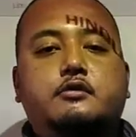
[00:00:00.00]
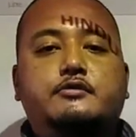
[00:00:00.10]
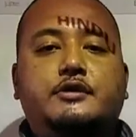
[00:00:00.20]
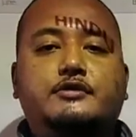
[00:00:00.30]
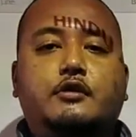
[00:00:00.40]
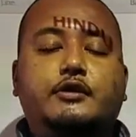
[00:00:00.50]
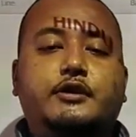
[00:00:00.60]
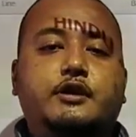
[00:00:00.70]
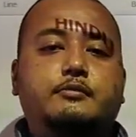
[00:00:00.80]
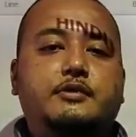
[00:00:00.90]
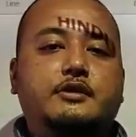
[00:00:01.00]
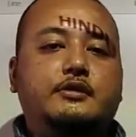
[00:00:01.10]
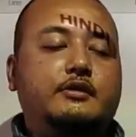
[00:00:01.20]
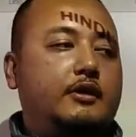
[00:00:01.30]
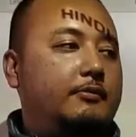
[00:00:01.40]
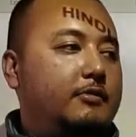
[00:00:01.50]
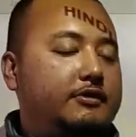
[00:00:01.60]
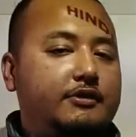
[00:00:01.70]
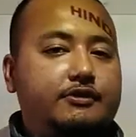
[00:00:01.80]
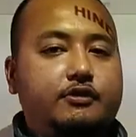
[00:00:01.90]
So he's already completed the number
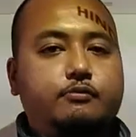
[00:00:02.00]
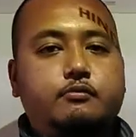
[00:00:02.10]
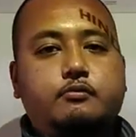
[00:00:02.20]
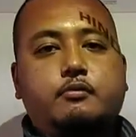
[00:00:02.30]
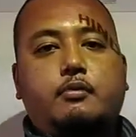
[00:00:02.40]
system